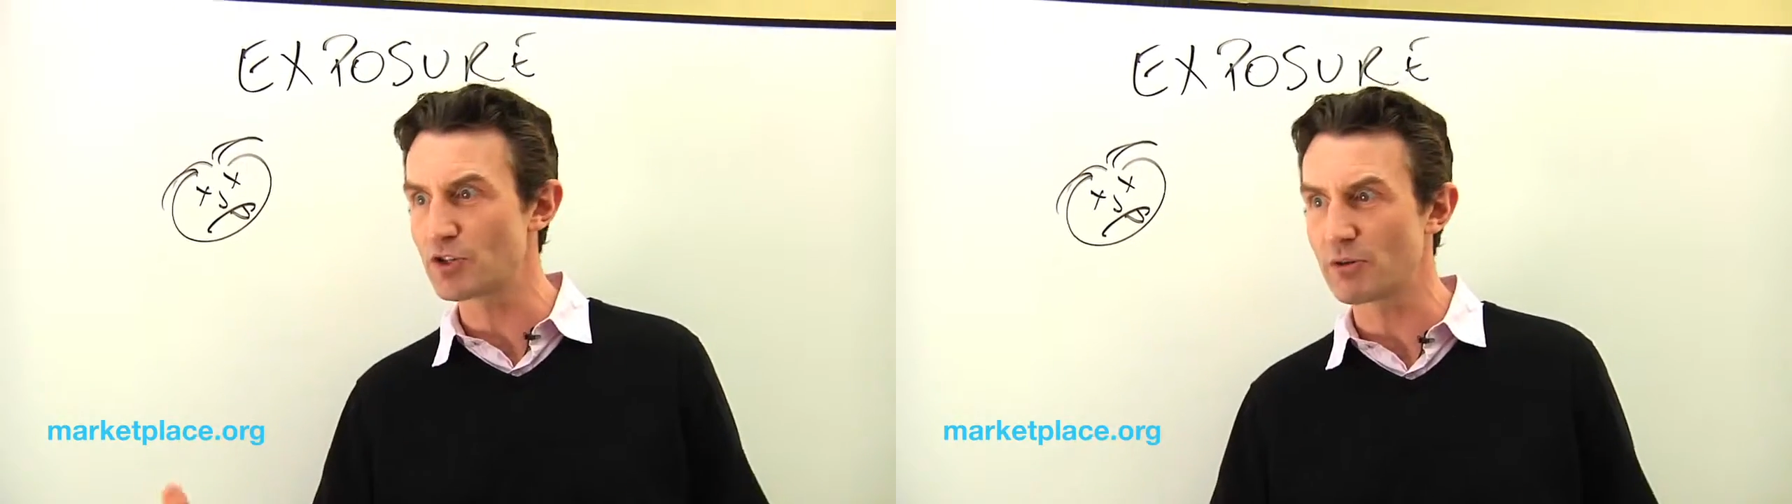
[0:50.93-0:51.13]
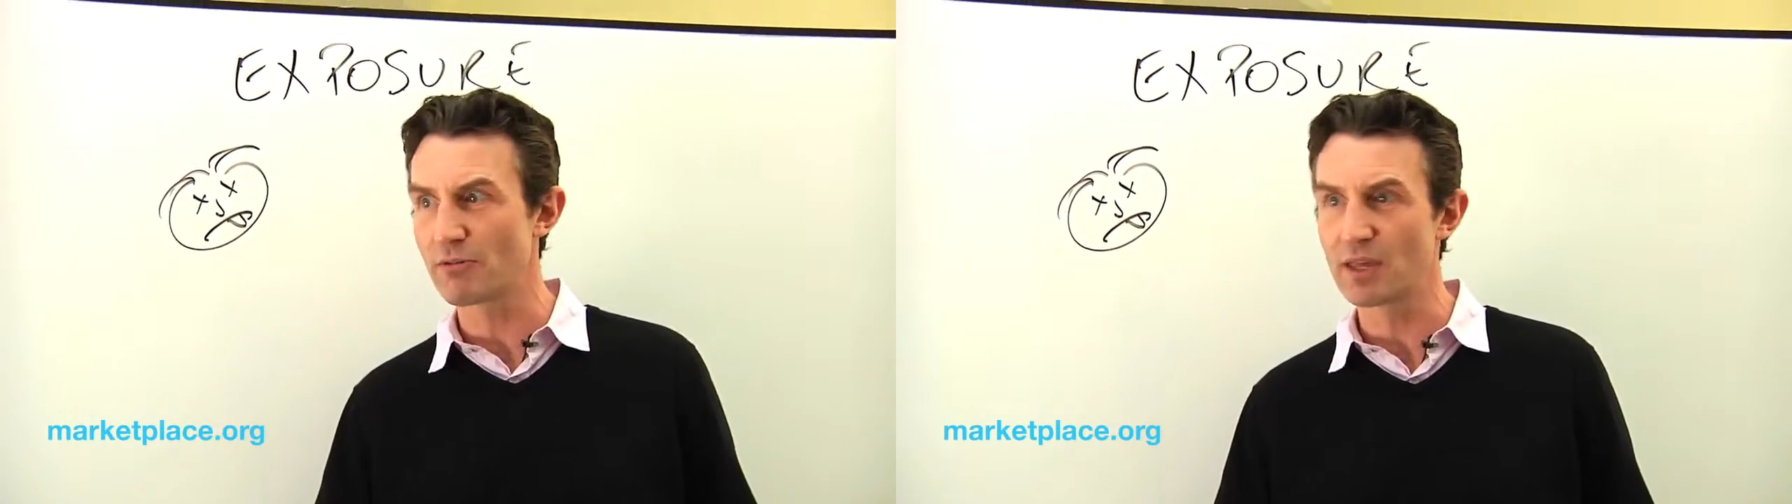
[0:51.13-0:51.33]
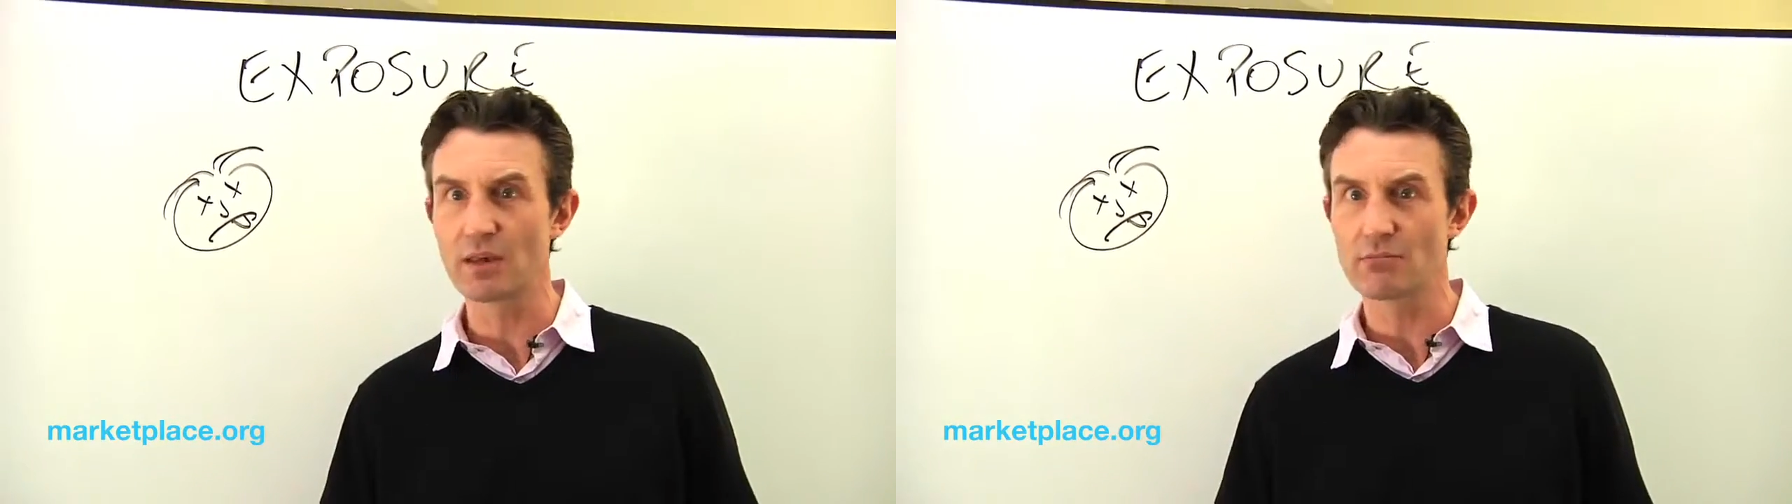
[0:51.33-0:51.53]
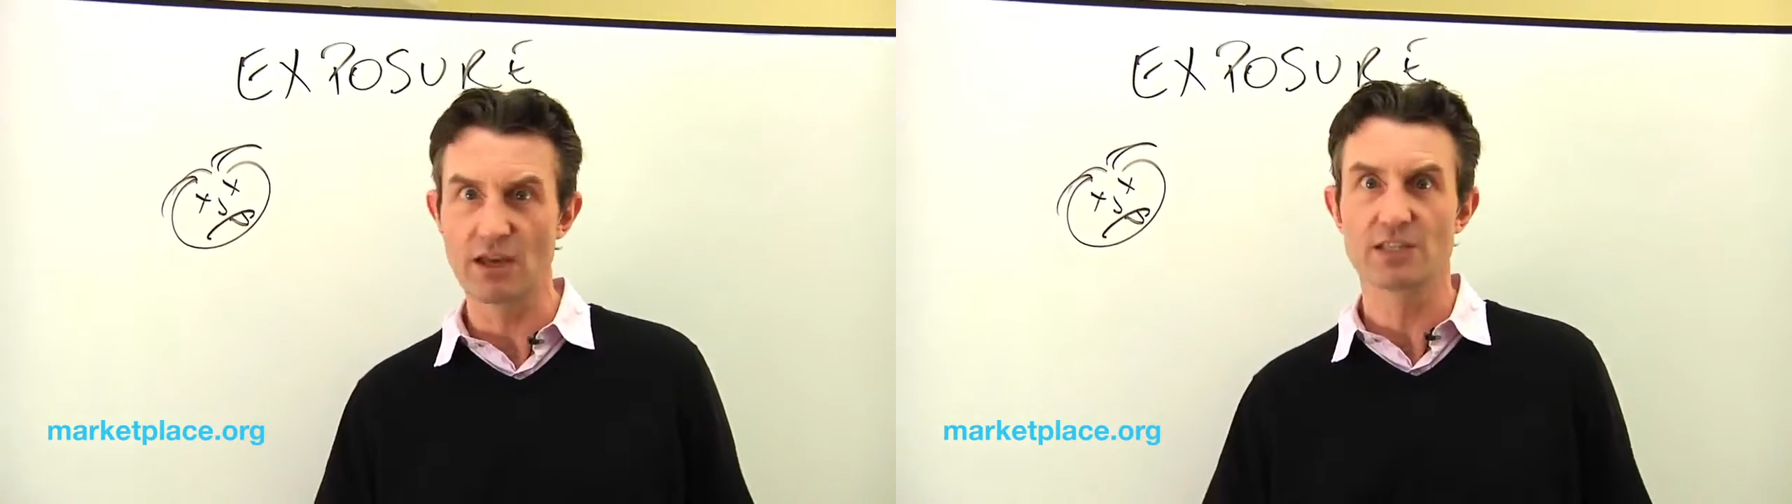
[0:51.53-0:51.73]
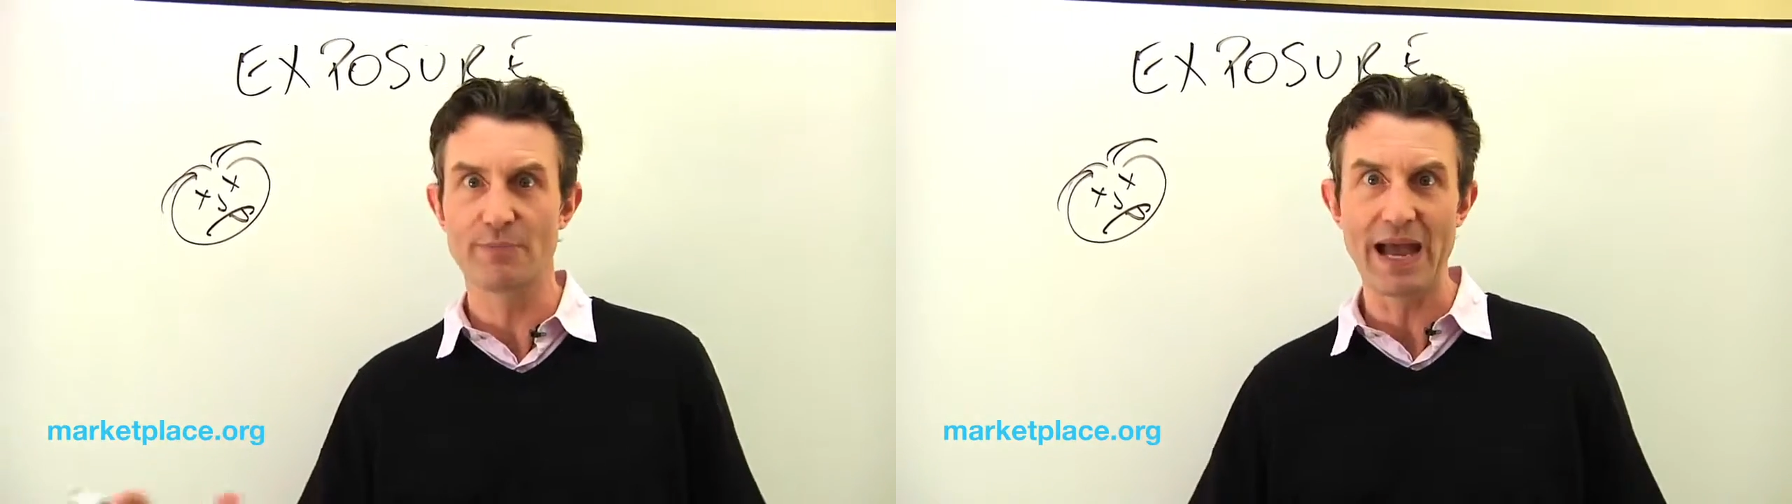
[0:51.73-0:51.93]
you think
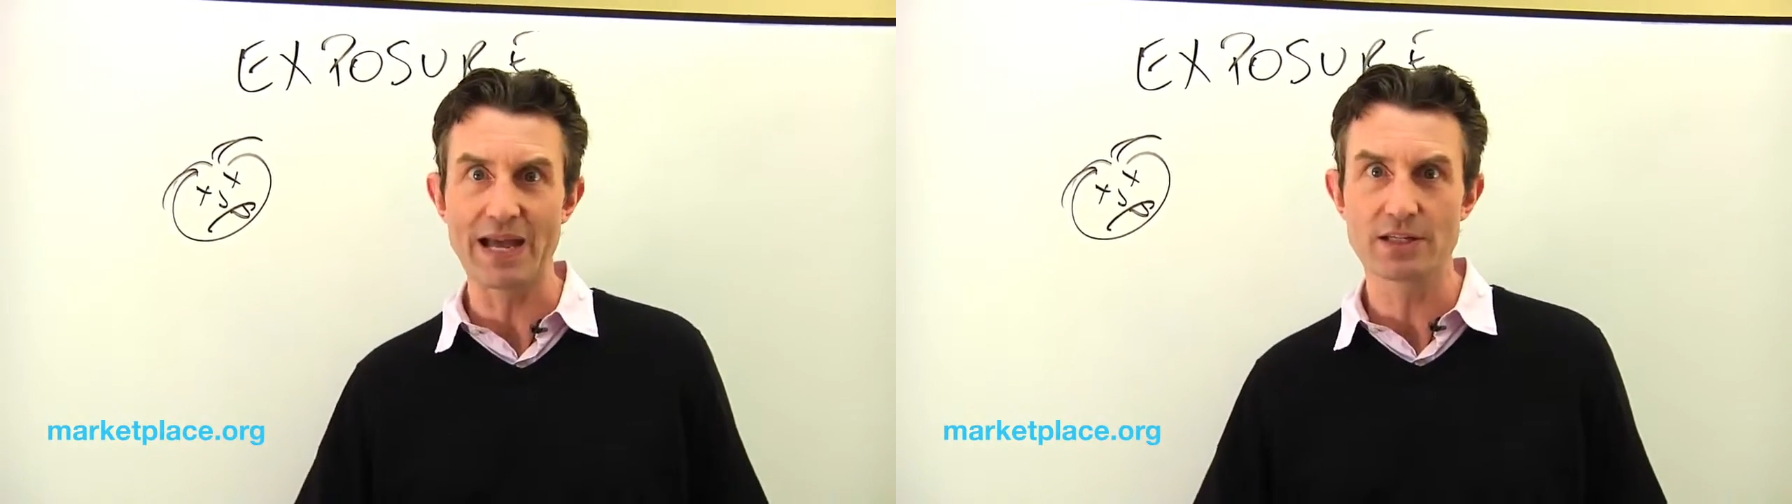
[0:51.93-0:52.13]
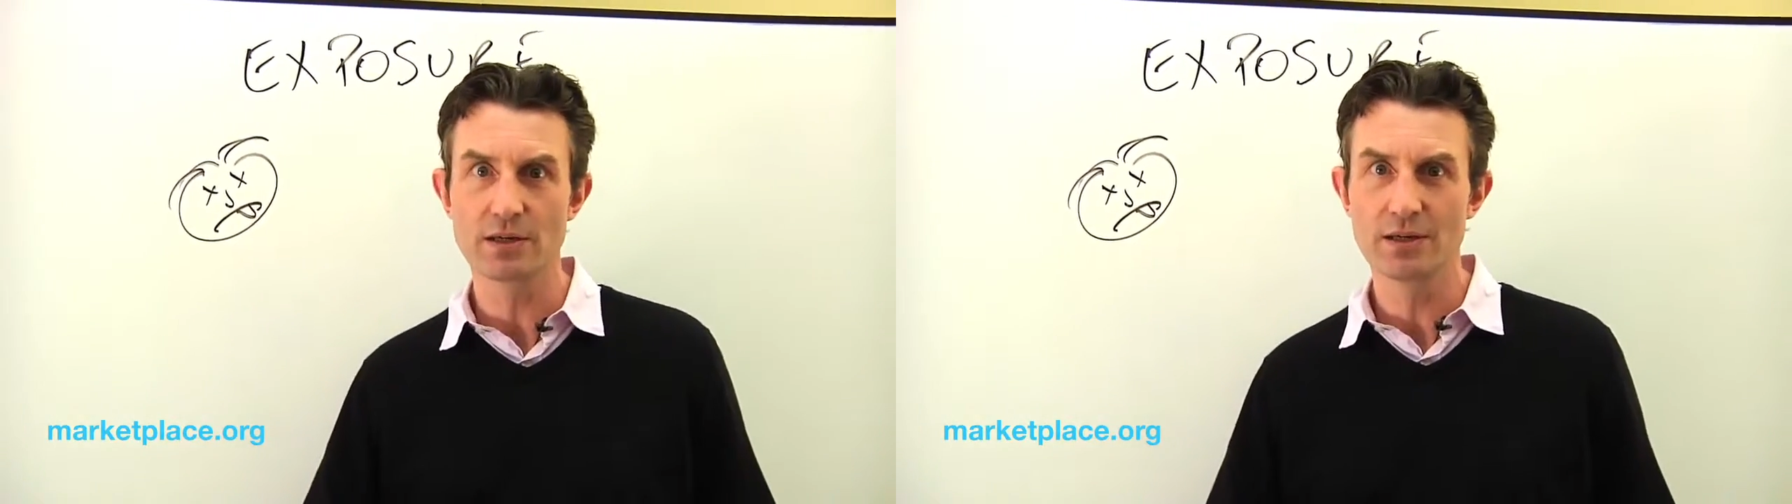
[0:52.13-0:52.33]
it's bad.